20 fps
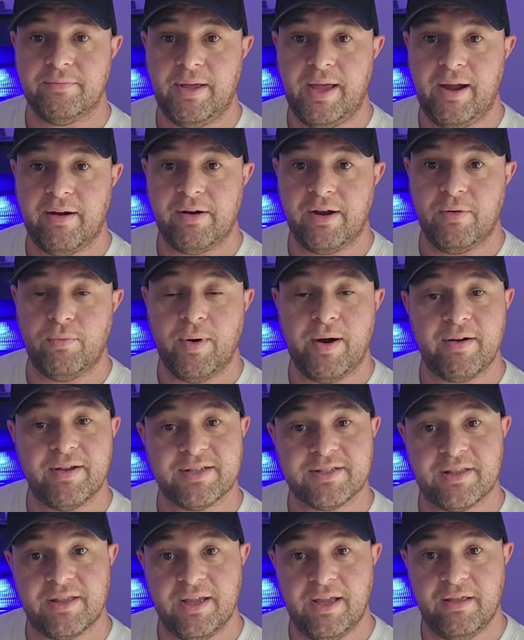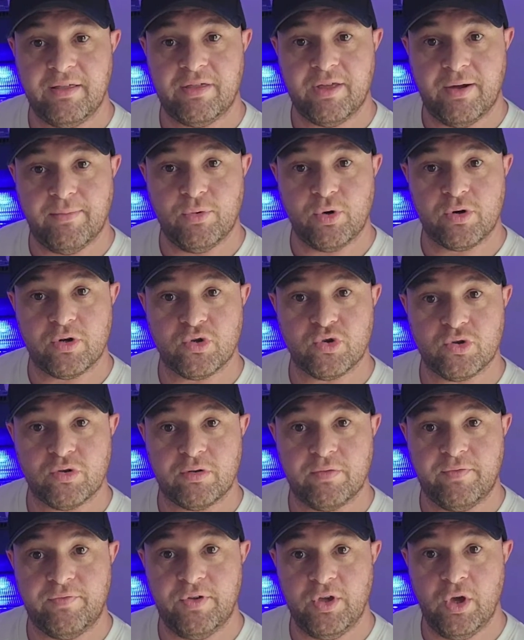area whereas the thermal
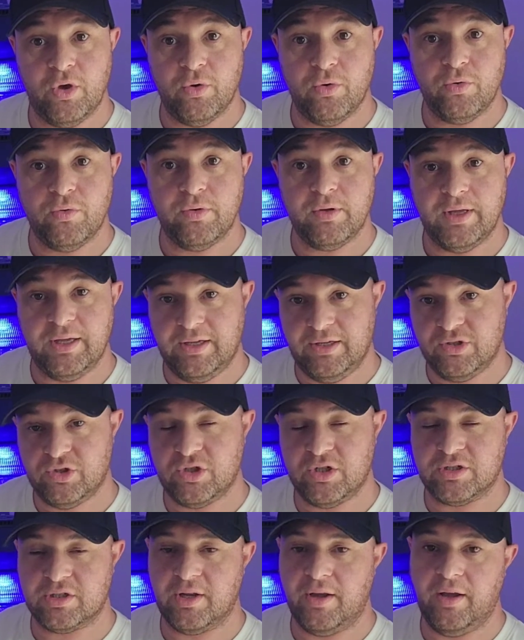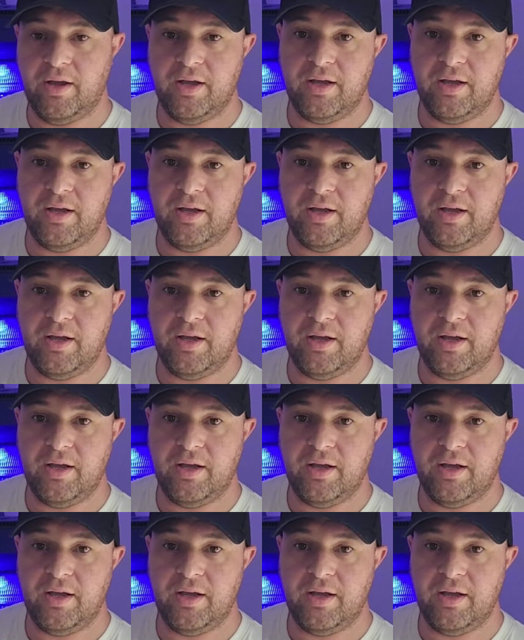view is just a,